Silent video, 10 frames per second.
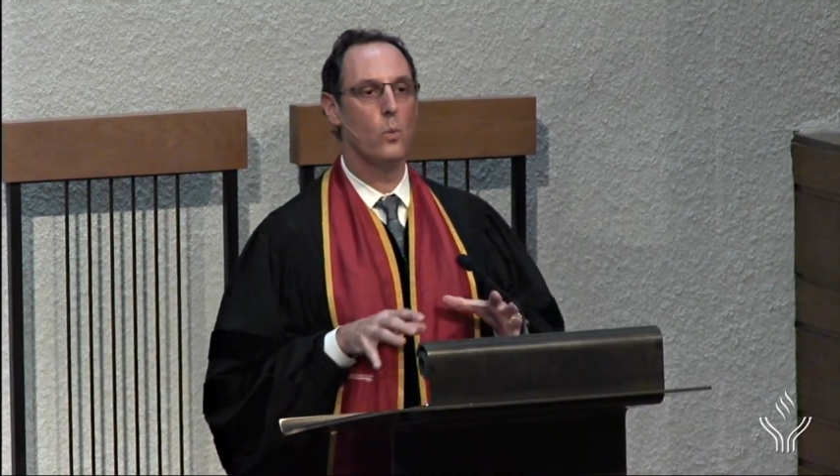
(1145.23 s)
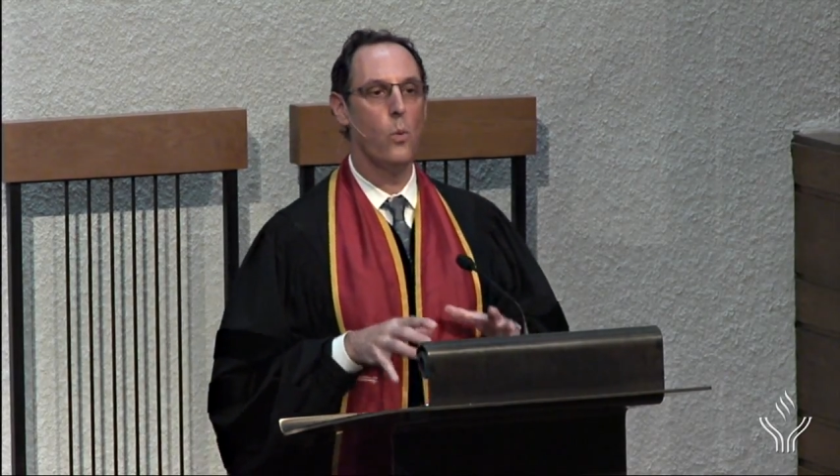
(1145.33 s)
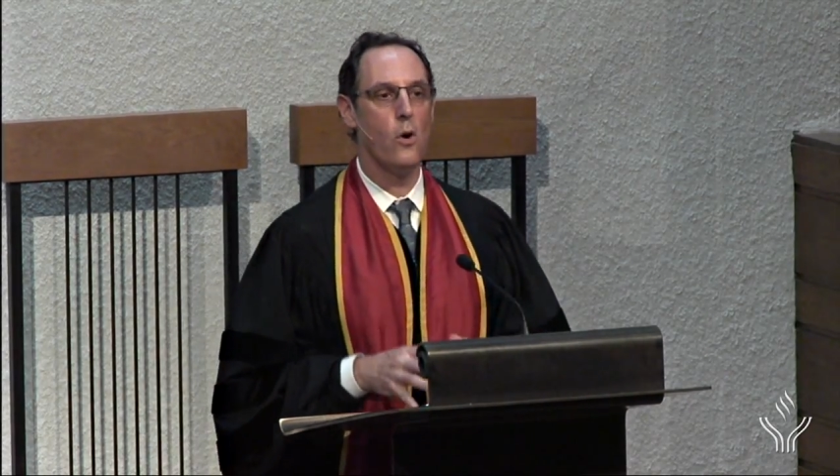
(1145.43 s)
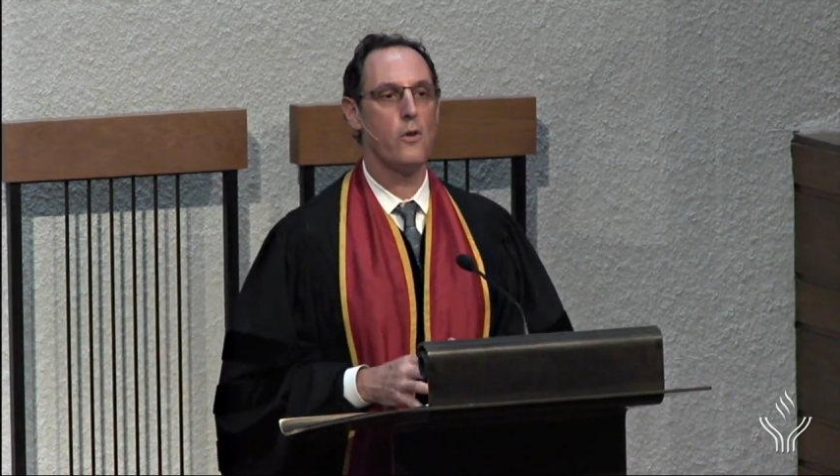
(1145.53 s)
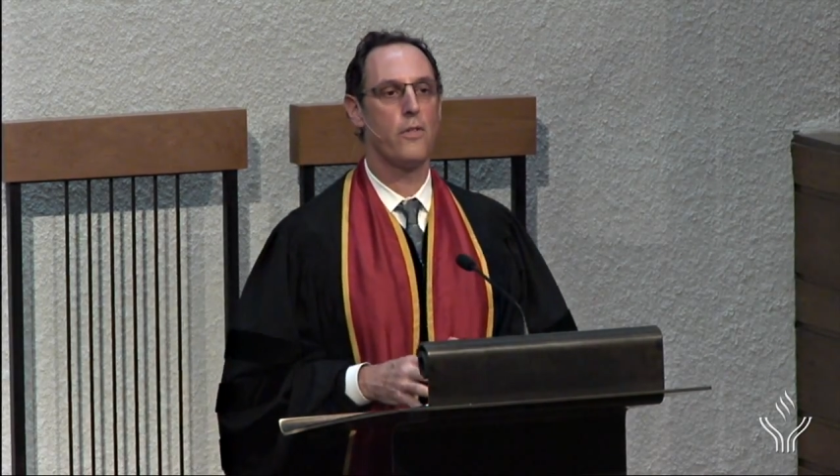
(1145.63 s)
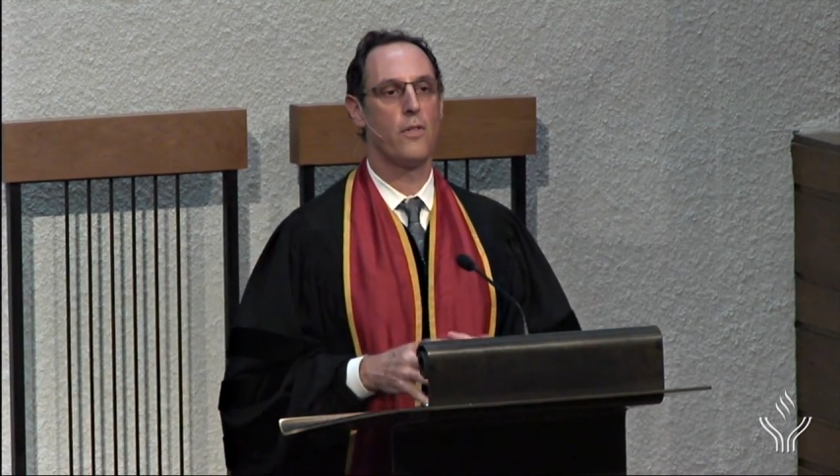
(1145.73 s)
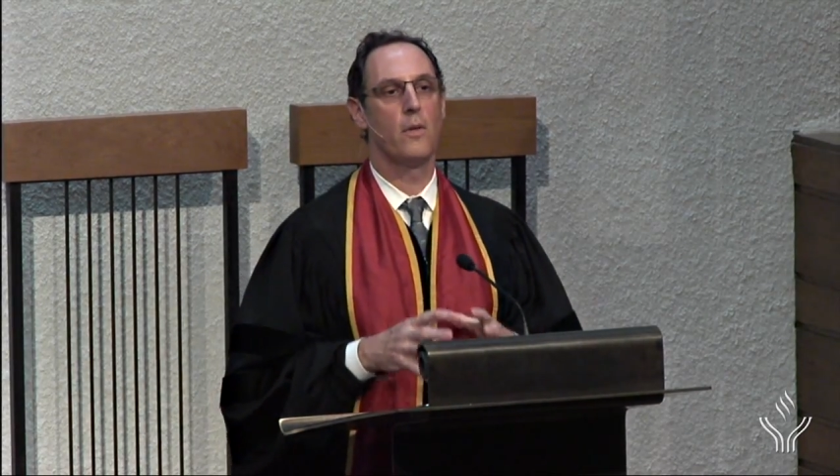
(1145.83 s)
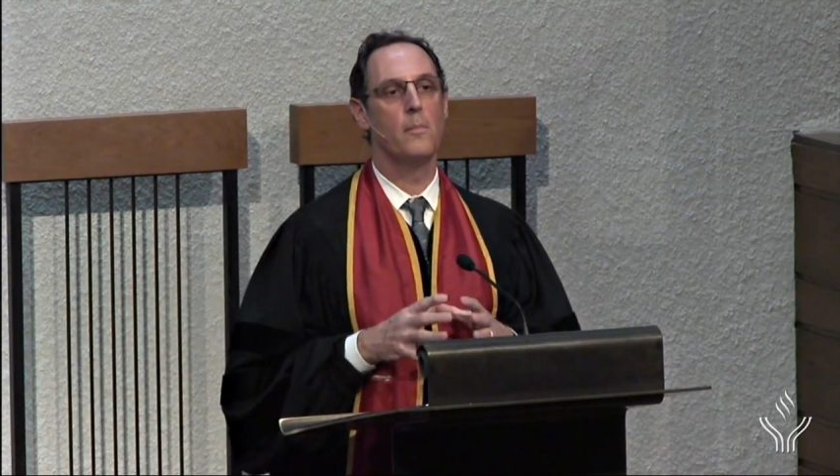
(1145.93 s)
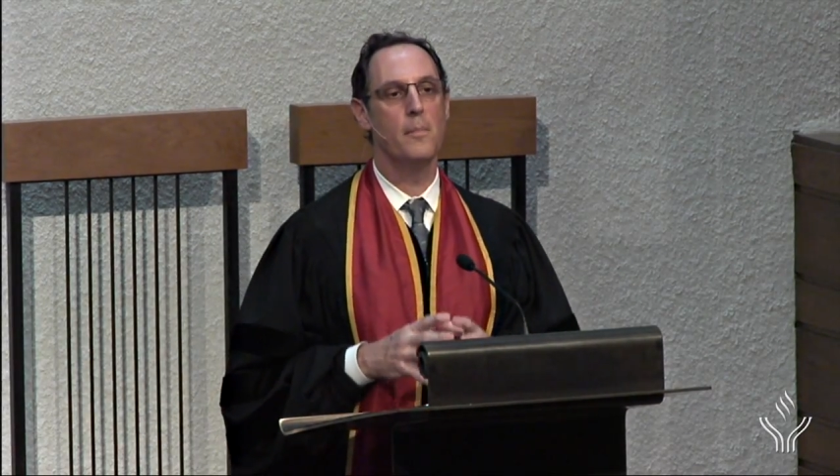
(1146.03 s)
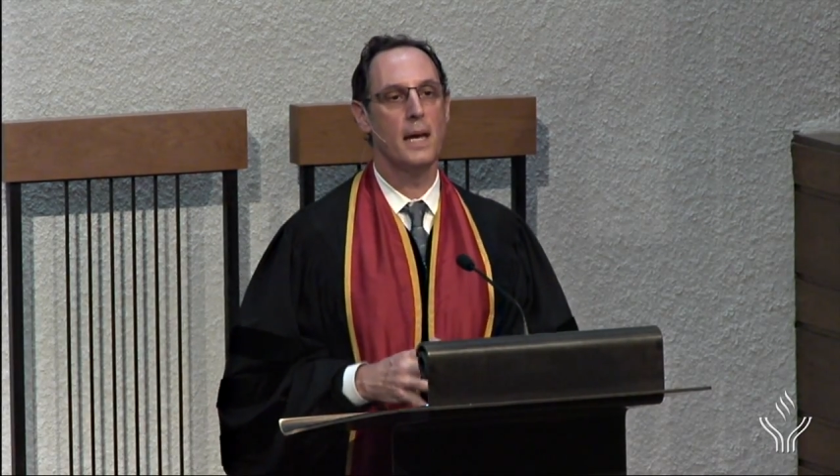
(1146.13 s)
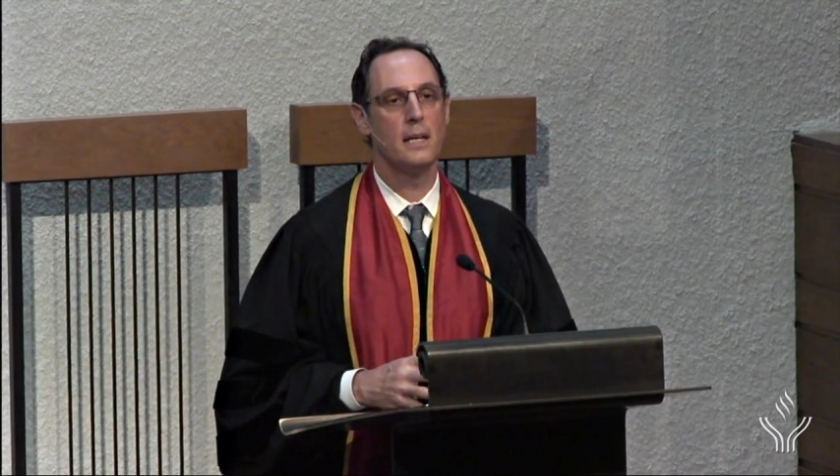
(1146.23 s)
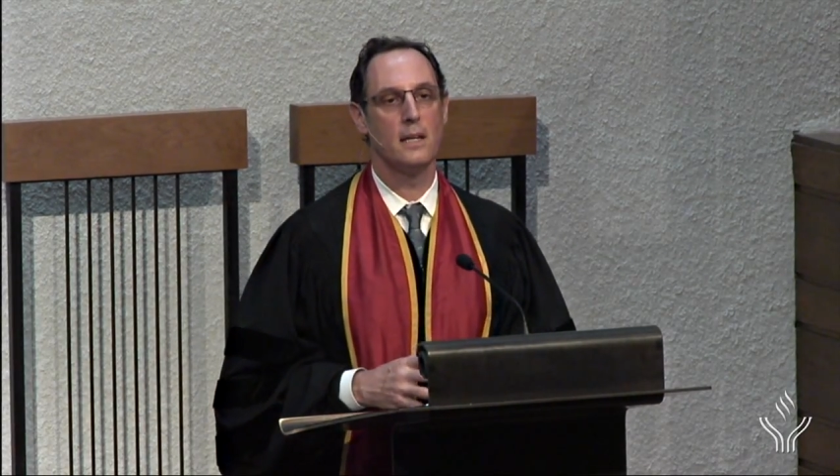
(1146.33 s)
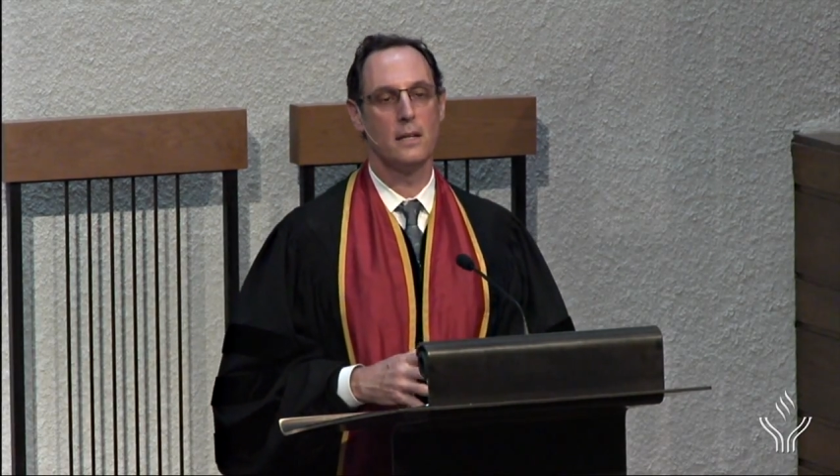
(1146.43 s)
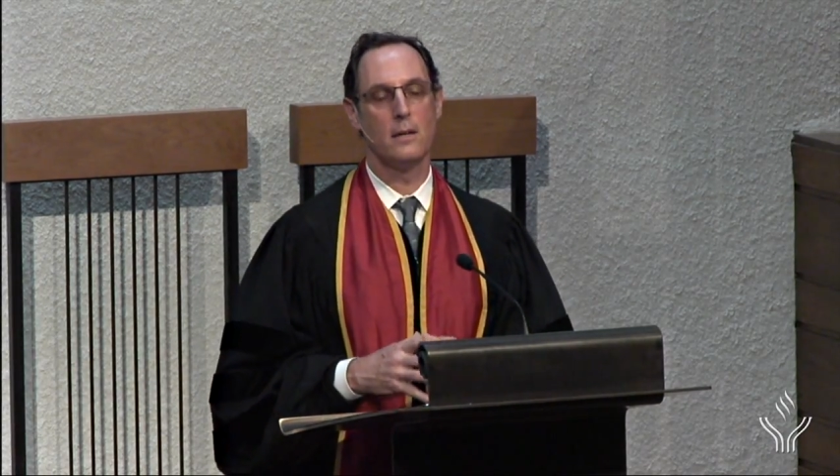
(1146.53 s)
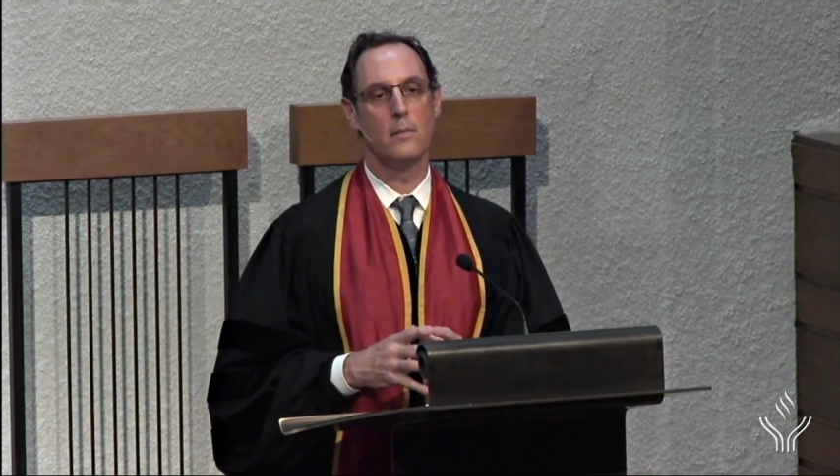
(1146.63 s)

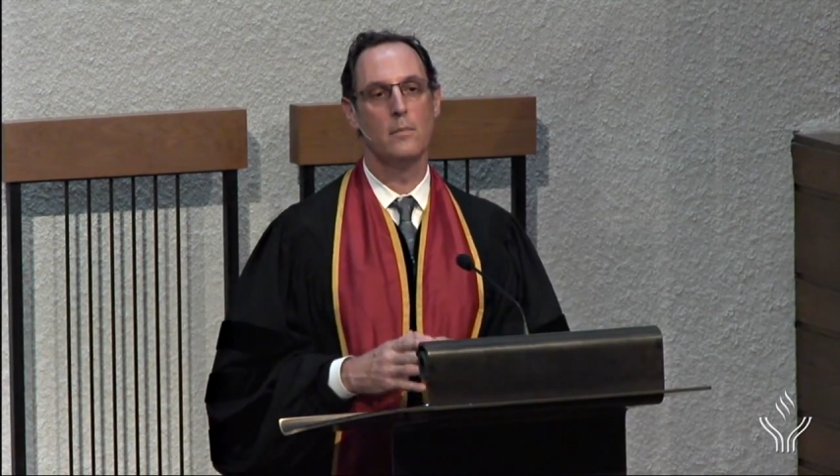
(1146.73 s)
worth-making